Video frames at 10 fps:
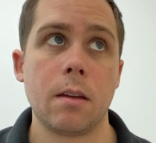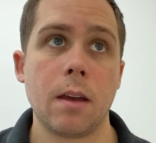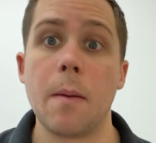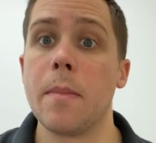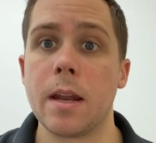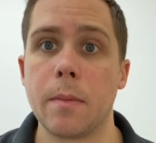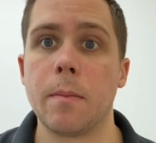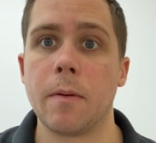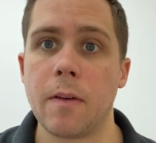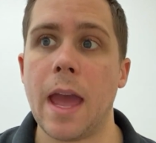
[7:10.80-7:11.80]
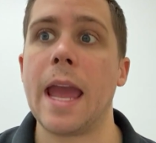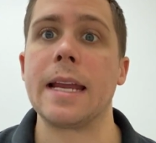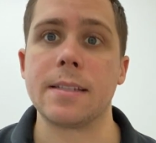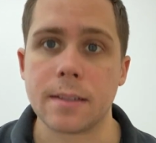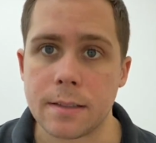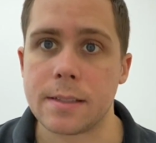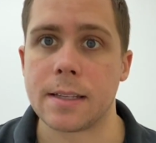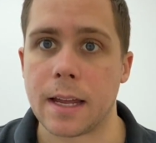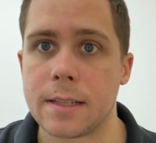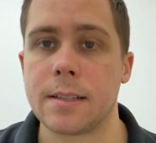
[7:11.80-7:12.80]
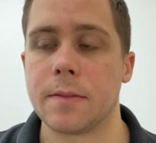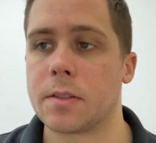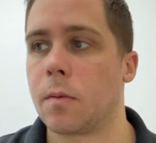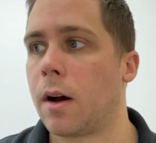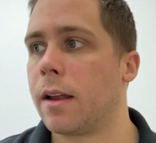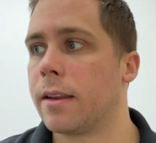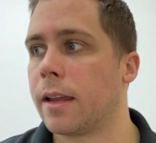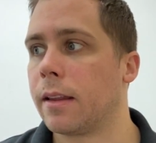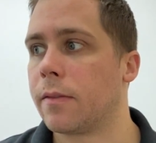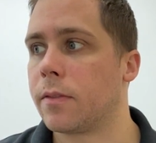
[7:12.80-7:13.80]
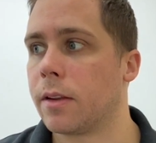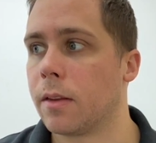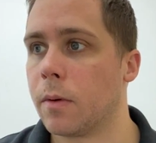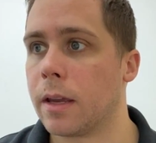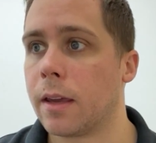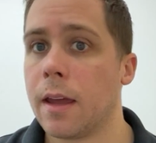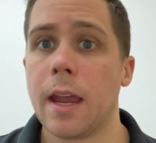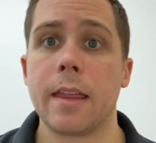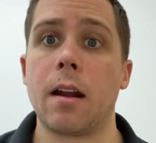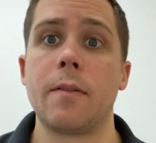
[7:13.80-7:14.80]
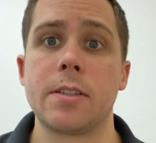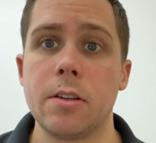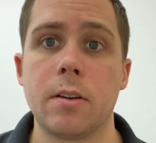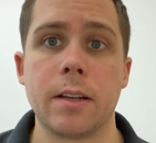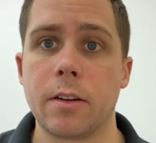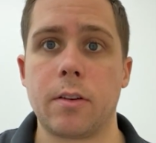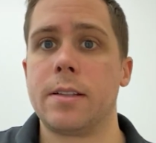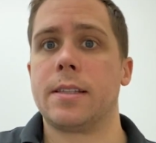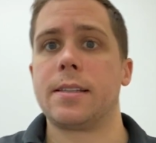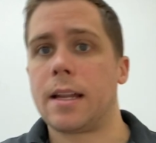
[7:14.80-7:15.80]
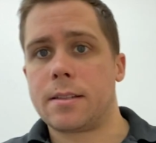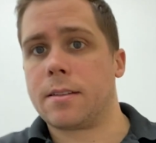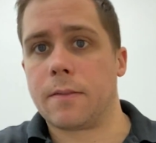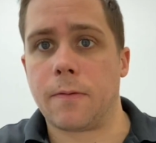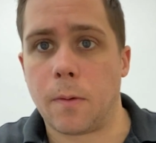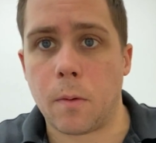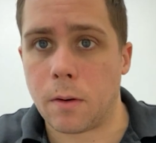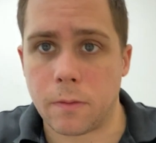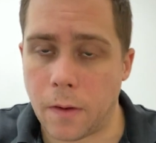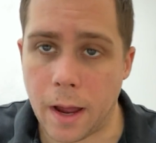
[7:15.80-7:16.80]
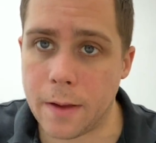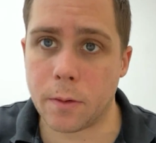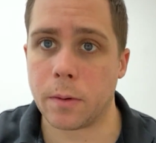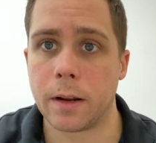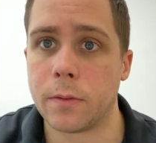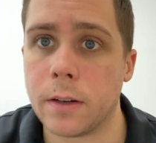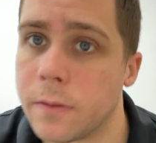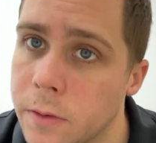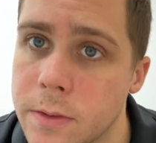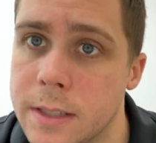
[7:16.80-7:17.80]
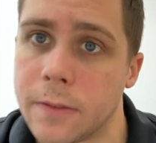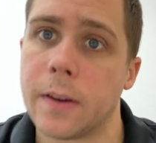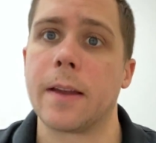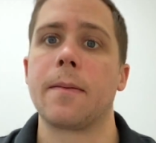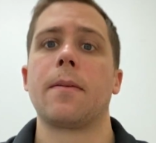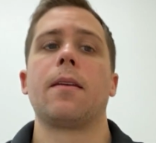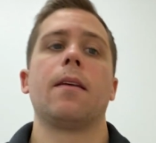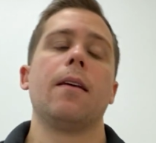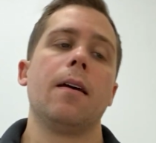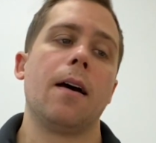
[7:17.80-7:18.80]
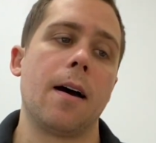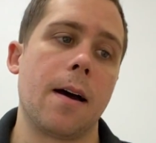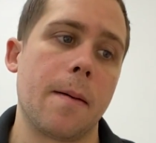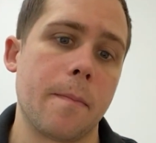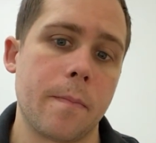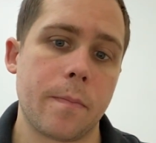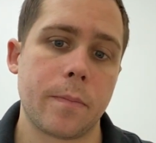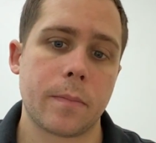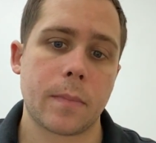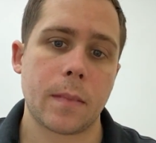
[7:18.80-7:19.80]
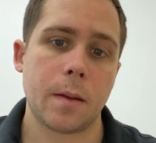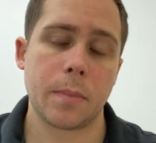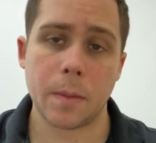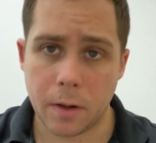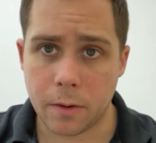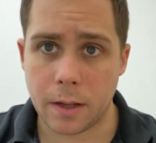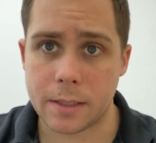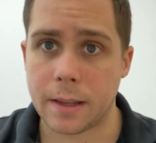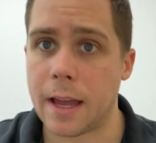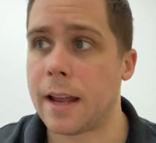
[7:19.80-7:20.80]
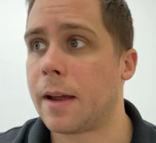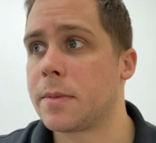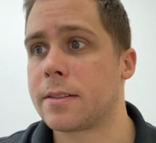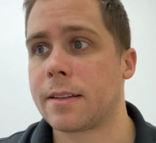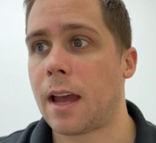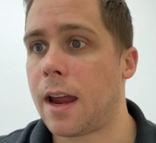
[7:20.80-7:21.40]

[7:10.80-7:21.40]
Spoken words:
a minimum of 8 sets of squat and deadlift in the week. And then obviously you can increase the sets to 4 or 5 or whatever if you see fit. But let me know your thoughts on that. I'm just